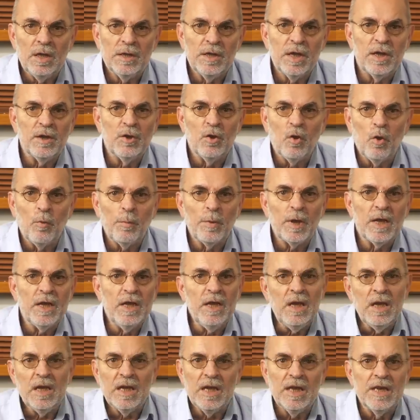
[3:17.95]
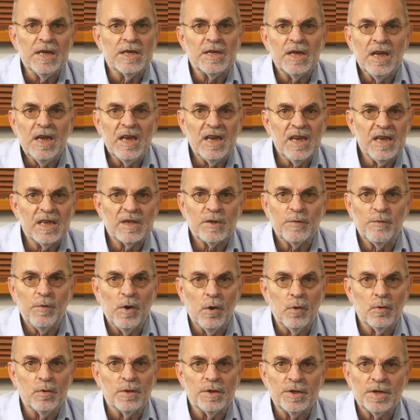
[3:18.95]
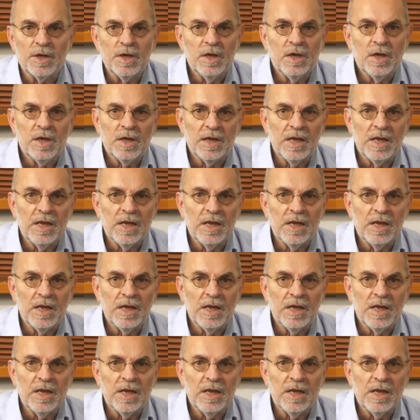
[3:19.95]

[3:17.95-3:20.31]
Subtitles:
that normally is less focused